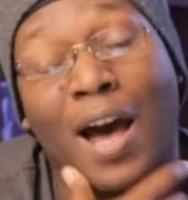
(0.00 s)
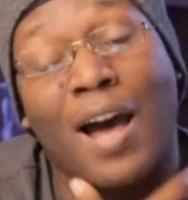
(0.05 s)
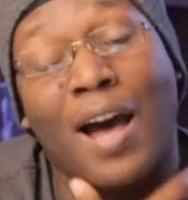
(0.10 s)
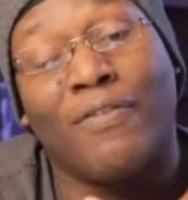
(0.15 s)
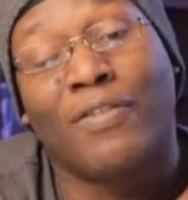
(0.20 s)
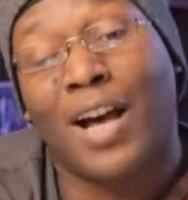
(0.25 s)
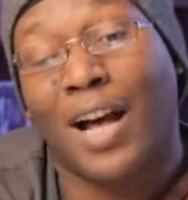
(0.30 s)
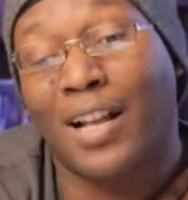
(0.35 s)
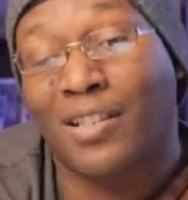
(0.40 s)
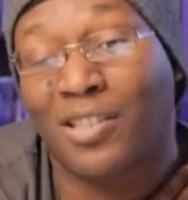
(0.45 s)

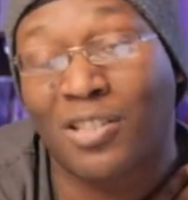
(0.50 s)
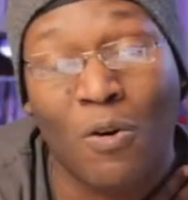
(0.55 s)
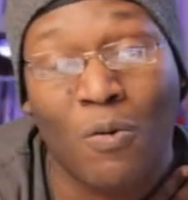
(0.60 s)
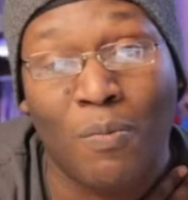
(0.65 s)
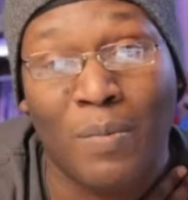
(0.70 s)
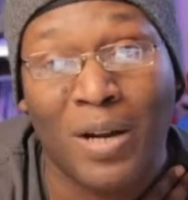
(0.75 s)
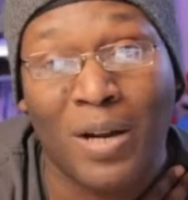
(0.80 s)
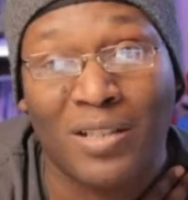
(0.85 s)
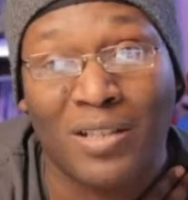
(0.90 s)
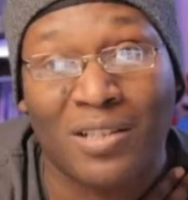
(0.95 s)
I've got
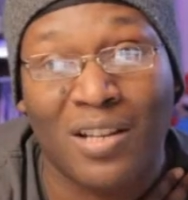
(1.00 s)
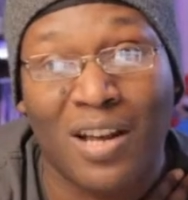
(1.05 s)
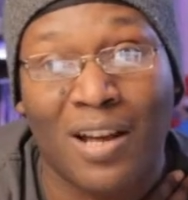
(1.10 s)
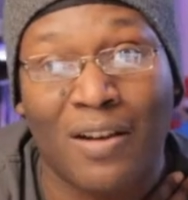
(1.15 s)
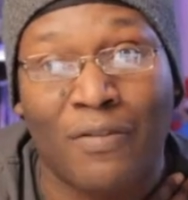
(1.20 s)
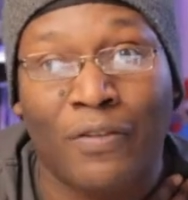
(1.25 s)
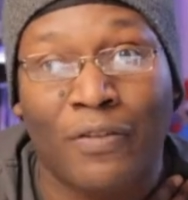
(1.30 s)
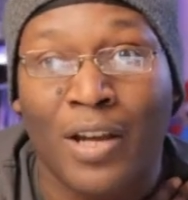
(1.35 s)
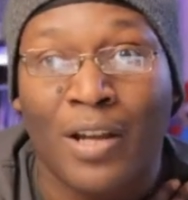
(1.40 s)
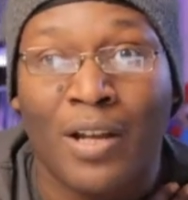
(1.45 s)
so much
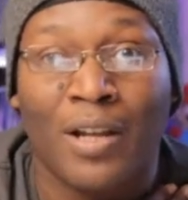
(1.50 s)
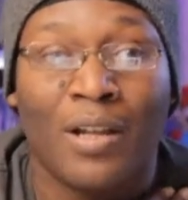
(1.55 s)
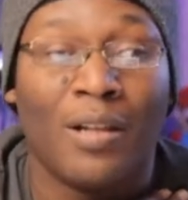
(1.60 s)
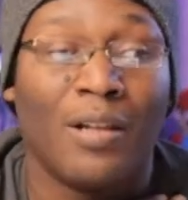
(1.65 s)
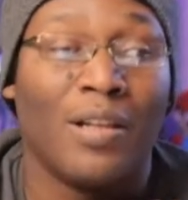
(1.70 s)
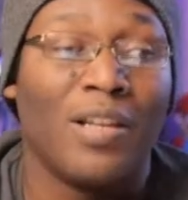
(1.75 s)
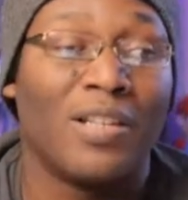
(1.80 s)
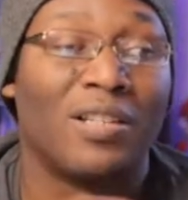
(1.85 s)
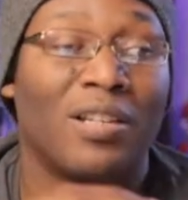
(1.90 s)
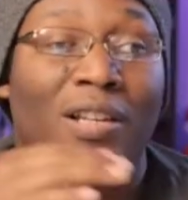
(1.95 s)
stuff
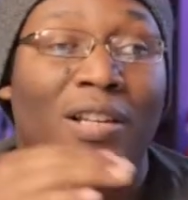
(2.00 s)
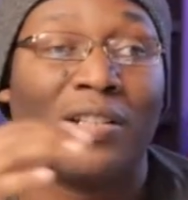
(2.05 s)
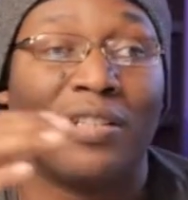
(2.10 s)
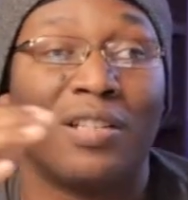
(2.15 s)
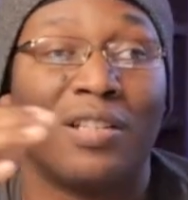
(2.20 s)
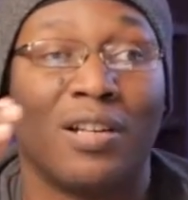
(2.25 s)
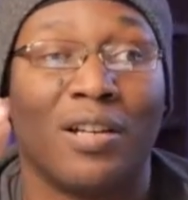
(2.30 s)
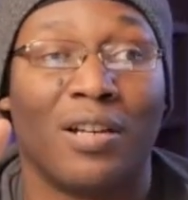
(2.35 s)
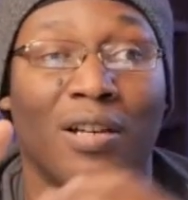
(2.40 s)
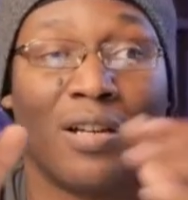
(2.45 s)
listening
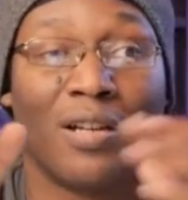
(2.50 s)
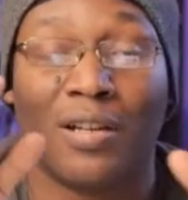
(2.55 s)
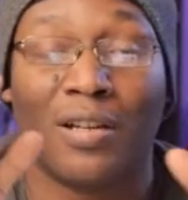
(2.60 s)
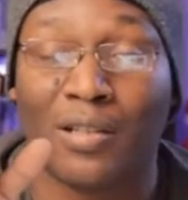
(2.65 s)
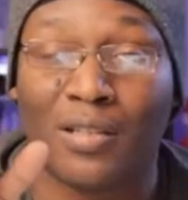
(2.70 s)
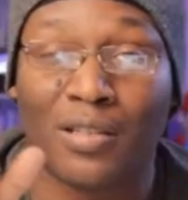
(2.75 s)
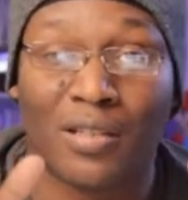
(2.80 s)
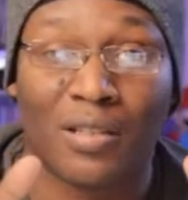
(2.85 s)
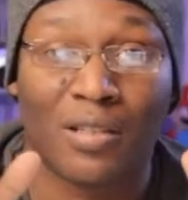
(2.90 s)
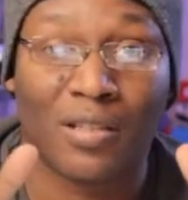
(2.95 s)

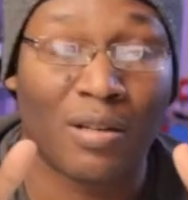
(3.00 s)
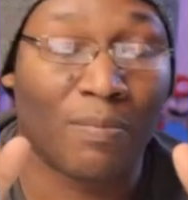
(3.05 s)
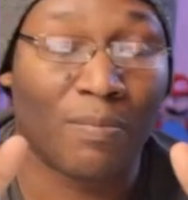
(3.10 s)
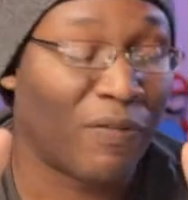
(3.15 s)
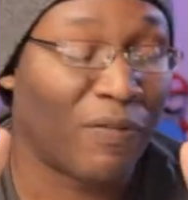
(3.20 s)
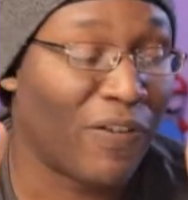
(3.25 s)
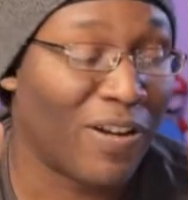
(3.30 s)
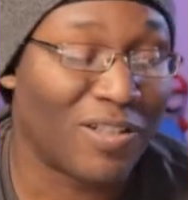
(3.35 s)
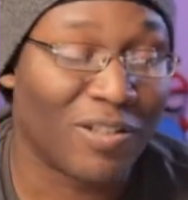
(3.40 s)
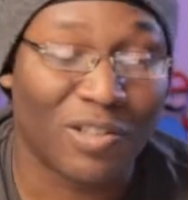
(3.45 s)
to to
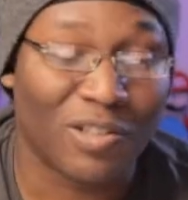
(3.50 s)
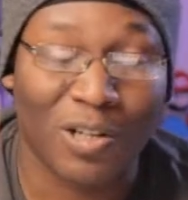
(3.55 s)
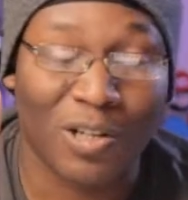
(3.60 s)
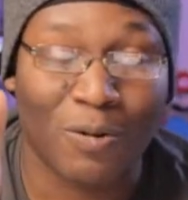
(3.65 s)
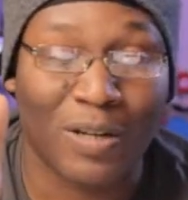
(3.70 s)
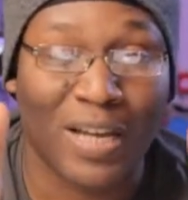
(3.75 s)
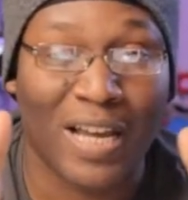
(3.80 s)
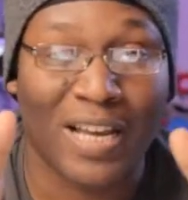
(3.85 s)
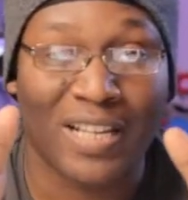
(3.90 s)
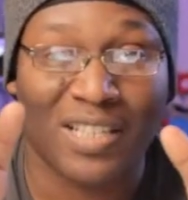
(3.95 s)
Professor
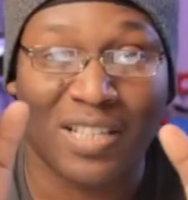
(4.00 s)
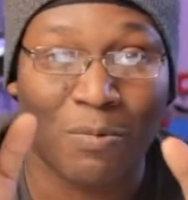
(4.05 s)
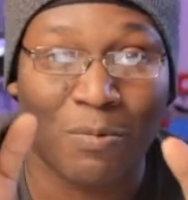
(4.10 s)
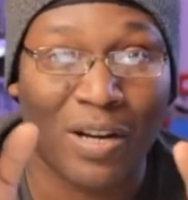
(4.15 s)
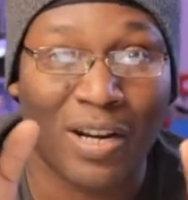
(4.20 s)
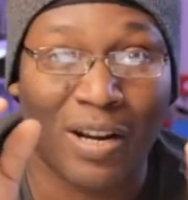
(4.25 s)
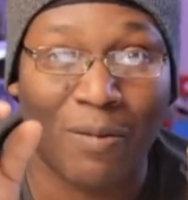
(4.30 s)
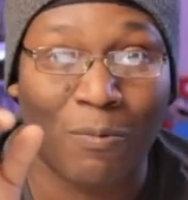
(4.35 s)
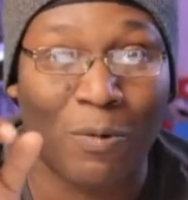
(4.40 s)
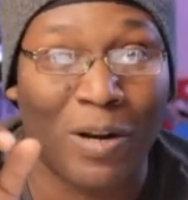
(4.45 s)
Joe Casey
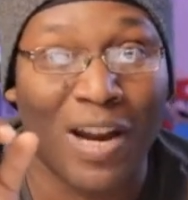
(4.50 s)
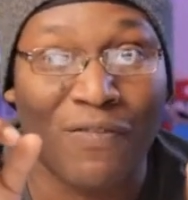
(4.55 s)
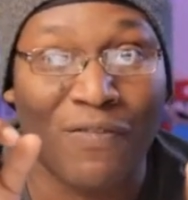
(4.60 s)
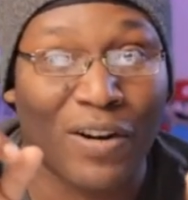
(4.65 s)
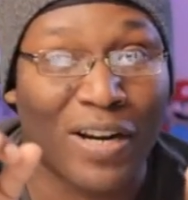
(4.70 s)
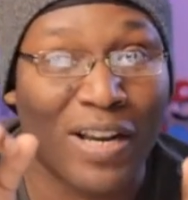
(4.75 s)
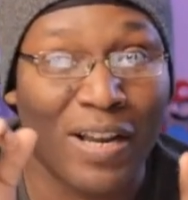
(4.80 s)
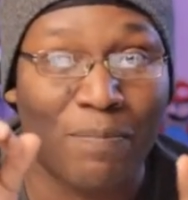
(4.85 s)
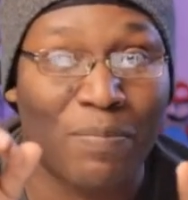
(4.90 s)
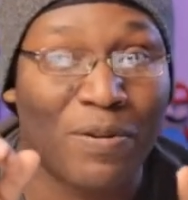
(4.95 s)
when
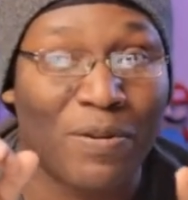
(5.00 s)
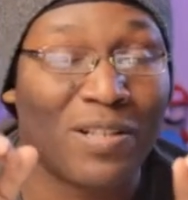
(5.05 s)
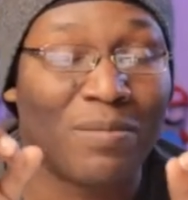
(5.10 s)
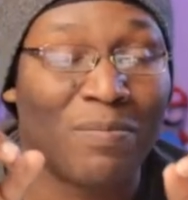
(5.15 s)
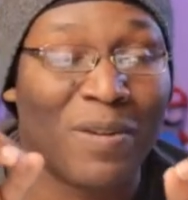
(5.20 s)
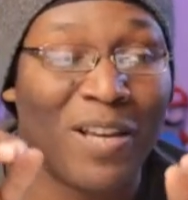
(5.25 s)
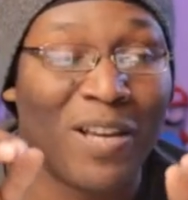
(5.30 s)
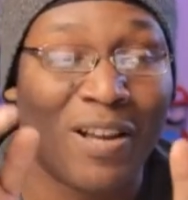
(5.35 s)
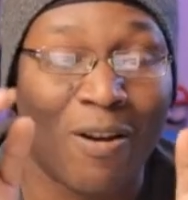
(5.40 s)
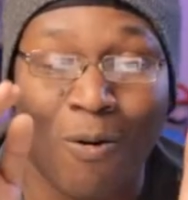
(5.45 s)
whenever he
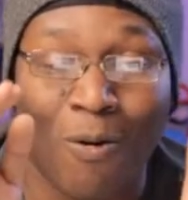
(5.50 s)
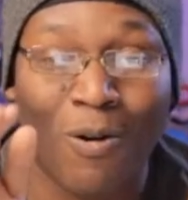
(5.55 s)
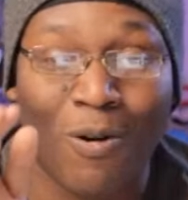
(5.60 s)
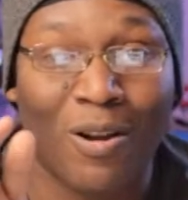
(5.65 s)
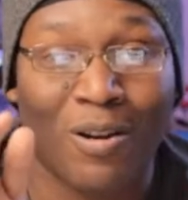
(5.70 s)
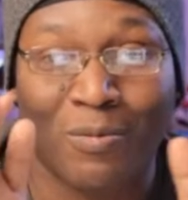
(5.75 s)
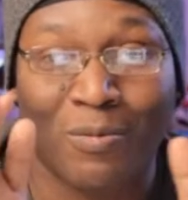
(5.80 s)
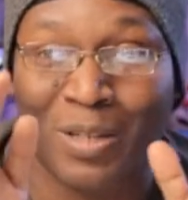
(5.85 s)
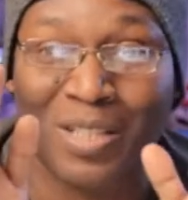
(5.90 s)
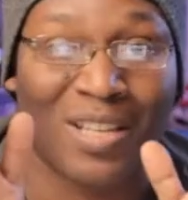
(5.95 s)
puts me
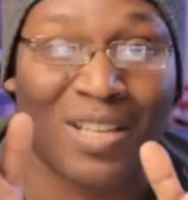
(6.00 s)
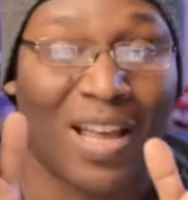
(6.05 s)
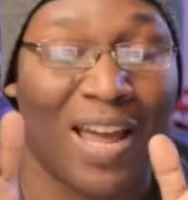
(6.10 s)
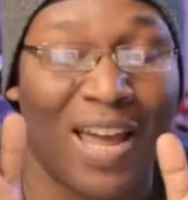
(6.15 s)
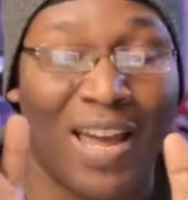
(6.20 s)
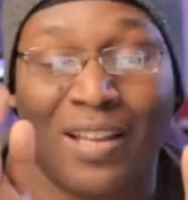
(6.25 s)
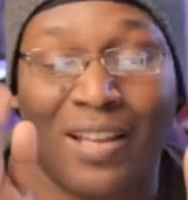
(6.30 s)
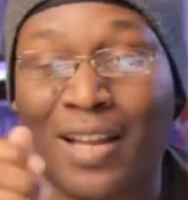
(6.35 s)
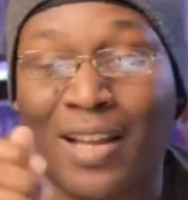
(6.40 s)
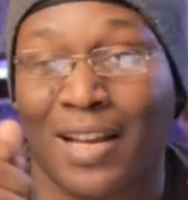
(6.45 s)
on when he's like,
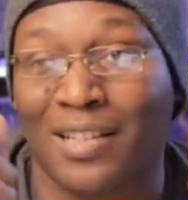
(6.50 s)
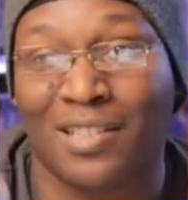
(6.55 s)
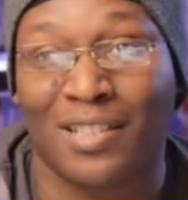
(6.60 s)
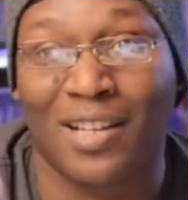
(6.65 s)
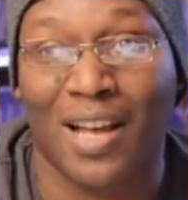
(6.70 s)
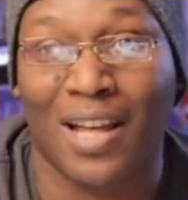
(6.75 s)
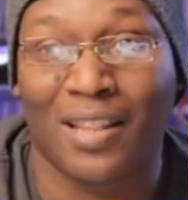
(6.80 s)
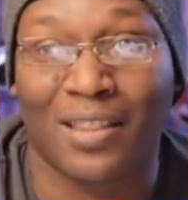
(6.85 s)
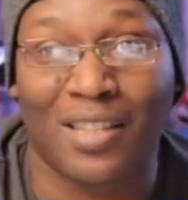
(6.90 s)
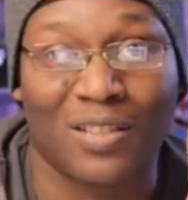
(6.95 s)
hey, I
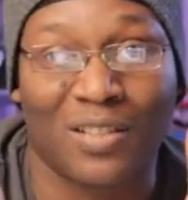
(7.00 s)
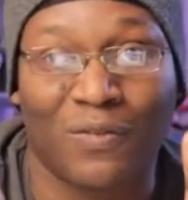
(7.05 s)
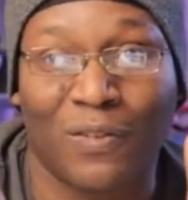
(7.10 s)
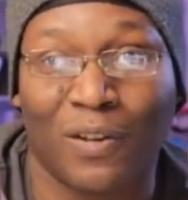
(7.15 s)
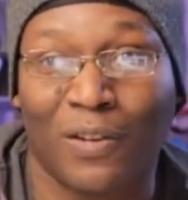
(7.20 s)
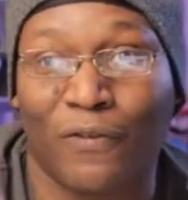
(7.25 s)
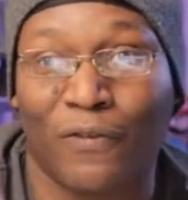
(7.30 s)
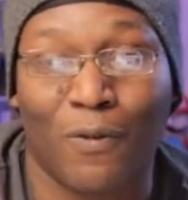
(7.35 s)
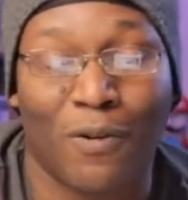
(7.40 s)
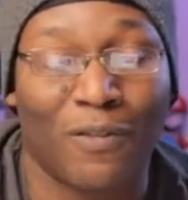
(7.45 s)
just got this
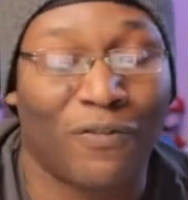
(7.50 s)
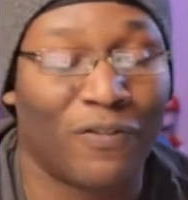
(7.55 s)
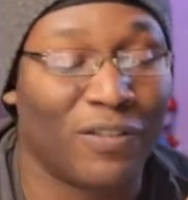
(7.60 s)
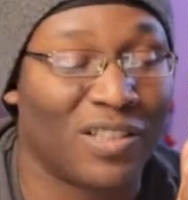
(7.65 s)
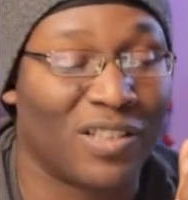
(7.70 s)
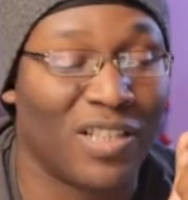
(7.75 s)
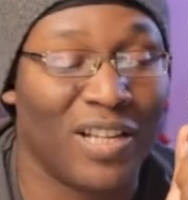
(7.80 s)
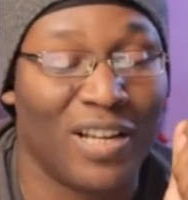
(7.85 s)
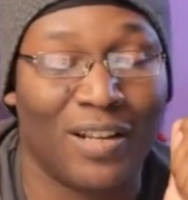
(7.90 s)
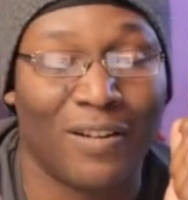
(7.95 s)
for the four for
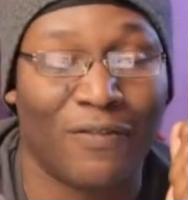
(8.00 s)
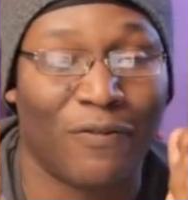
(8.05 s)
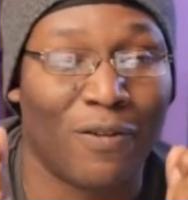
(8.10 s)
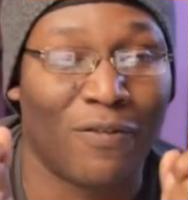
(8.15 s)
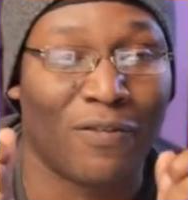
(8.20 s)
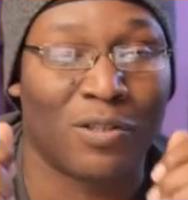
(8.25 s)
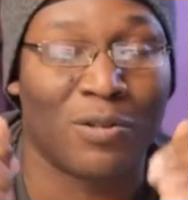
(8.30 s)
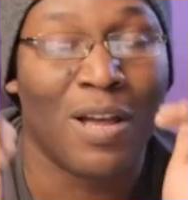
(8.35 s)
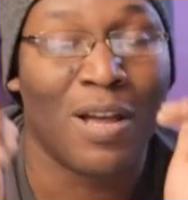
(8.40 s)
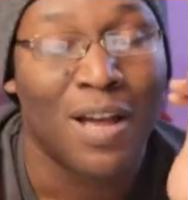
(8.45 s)
ten, the four
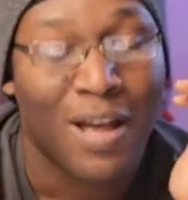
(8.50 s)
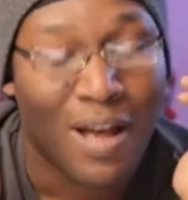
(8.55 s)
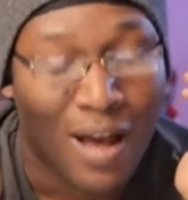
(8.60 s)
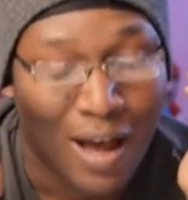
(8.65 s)
for two.